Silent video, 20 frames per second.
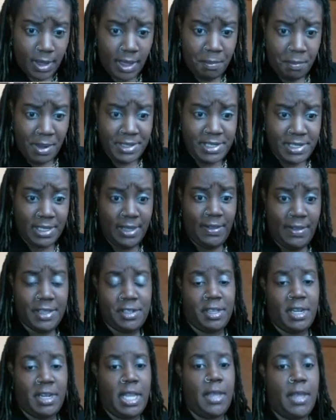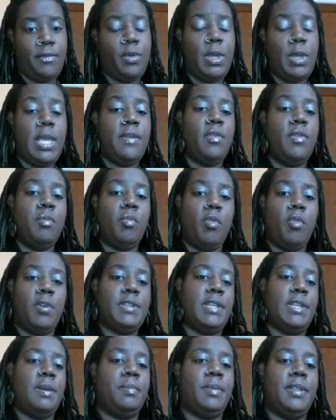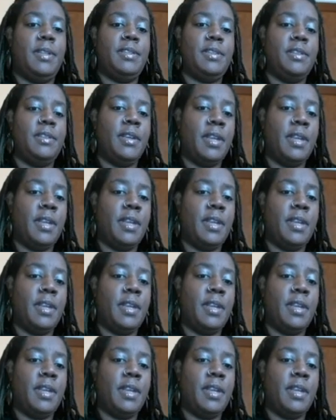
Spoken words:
And basically that's going to give you even more templates.